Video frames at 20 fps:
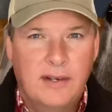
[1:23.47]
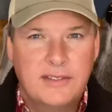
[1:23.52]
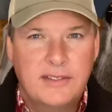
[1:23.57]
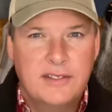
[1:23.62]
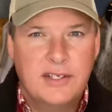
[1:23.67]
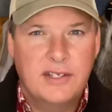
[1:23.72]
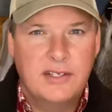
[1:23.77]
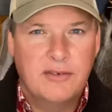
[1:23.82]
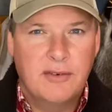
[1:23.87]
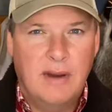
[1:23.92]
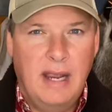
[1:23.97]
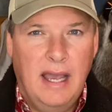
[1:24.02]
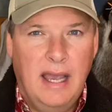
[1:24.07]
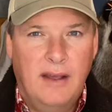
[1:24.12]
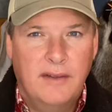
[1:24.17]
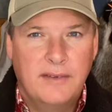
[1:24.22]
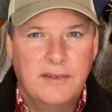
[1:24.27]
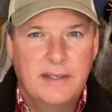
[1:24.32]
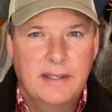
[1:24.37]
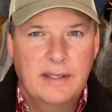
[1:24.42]
to
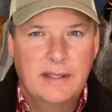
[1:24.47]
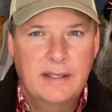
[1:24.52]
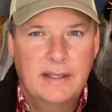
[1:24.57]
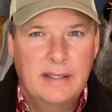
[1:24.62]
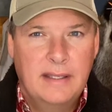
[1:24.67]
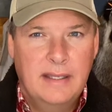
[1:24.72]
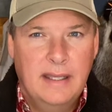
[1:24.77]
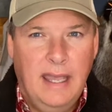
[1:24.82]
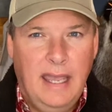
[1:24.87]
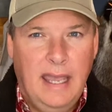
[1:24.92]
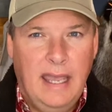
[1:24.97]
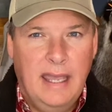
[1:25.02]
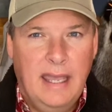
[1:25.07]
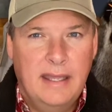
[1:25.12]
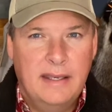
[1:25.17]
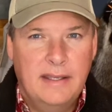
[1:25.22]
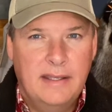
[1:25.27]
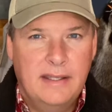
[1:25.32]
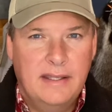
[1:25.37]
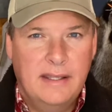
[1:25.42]
drought,
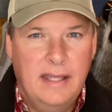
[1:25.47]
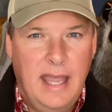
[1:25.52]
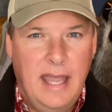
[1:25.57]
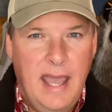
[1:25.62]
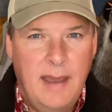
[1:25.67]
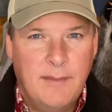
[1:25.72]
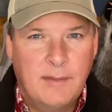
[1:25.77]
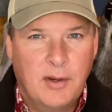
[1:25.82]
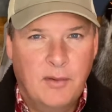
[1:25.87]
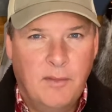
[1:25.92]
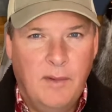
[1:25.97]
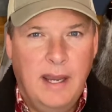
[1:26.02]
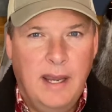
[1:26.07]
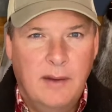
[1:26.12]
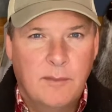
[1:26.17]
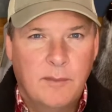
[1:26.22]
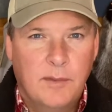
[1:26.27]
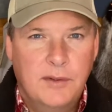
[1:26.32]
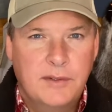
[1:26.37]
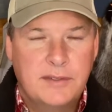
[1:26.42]
and they have a
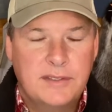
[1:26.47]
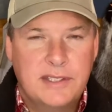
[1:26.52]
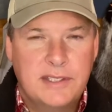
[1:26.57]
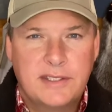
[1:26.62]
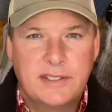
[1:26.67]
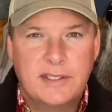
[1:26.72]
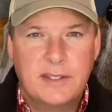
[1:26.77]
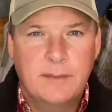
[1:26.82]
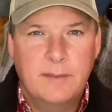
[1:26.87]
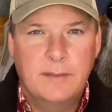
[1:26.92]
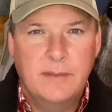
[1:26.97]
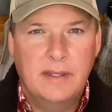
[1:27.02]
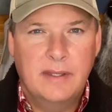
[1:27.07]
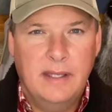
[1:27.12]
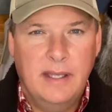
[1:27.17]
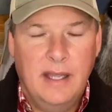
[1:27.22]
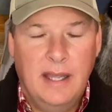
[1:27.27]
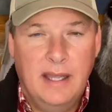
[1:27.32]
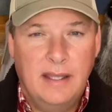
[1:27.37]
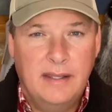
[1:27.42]
great root system
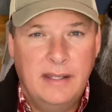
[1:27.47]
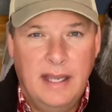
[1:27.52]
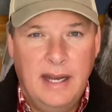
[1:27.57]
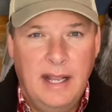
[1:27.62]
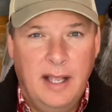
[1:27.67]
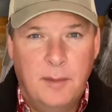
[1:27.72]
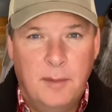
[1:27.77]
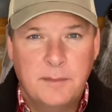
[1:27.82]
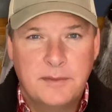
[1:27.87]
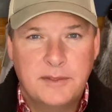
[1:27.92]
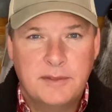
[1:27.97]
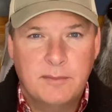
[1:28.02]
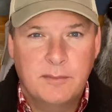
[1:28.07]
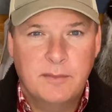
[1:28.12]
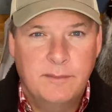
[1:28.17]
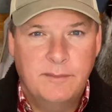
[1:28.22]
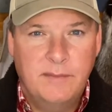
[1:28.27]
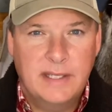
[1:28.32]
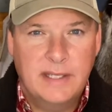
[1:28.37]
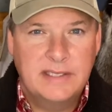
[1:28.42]
that helps
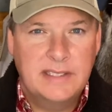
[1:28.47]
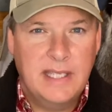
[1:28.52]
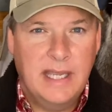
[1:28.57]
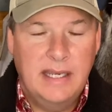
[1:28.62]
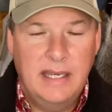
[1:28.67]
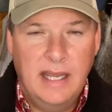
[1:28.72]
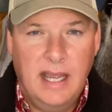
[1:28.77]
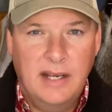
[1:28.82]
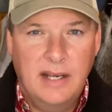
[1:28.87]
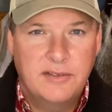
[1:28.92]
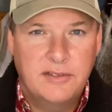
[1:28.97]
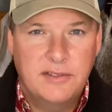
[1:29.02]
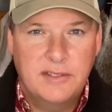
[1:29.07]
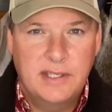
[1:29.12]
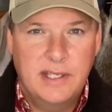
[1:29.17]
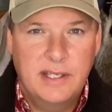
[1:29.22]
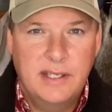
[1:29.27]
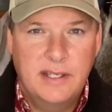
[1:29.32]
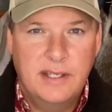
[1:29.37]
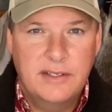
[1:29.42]
fixate
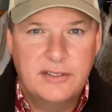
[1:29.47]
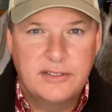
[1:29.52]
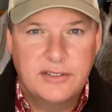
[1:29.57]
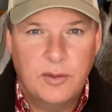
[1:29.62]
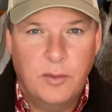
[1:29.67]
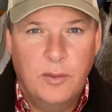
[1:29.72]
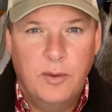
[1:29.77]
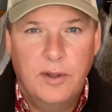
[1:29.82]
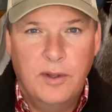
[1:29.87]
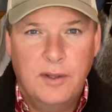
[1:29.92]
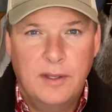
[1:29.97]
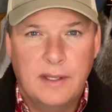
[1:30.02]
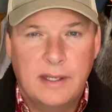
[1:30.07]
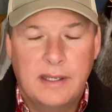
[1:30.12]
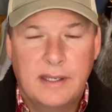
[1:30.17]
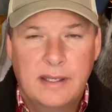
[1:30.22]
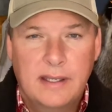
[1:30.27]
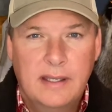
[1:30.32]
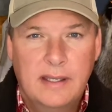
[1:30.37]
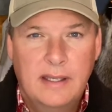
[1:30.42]
nitrogen in the soil.
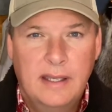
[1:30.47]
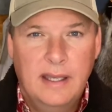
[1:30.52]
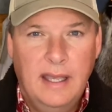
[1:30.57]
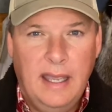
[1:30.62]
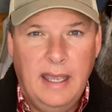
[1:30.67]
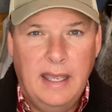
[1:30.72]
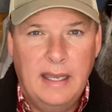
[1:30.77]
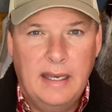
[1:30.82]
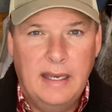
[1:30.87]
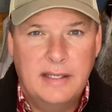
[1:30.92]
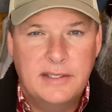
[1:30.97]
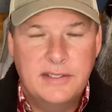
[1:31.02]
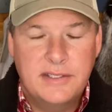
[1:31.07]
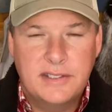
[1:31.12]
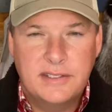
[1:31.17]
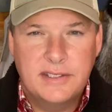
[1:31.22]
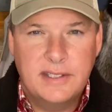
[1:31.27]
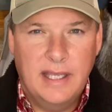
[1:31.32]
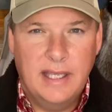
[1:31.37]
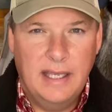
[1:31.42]
And it's
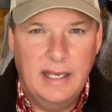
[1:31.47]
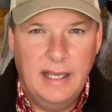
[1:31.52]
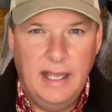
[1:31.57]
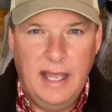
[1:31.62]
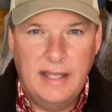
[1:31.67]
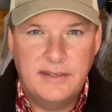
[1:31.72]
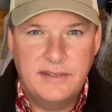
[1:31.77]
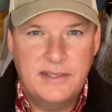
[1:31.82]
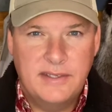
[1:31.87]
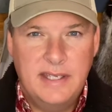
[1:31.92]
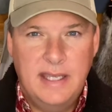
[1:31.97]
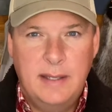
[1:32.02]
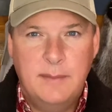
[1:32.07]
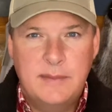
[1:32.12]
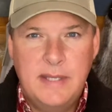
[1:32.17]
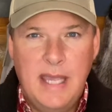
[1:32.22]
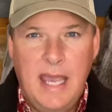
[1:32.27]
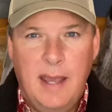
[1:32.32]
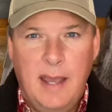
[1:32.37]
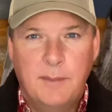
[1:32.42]
just, it has a
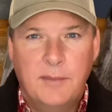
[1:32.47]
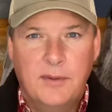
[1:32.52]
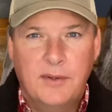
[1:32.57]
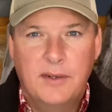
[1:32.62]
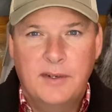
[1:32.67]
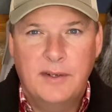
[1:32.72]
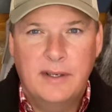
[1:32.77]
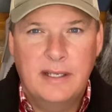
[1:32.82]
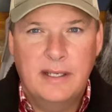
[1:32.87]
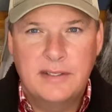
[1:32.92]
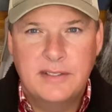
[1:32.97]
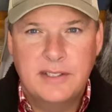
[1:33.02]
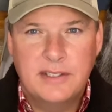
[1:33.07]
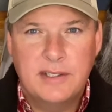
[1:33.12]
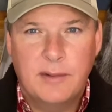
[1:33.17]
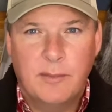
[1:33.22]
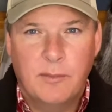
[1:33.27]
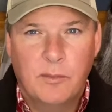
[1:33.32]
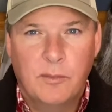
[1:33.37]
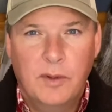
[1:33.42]
deep tap root. It's just
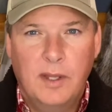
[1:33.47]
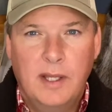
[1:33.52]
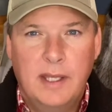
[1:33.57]
a really